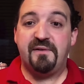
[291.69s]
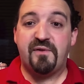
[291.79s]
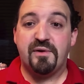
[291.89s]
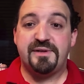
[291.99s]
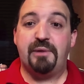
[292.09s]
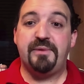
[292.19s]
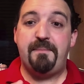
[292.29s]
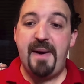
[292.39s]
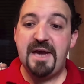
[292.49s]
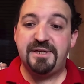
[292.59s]
of course, now the
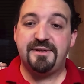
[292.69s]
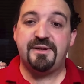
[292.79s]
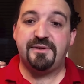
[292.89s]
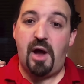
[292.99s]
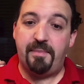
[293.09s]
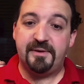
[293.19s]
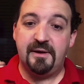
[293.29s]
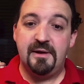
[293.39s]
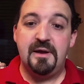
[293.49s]
page is stopped.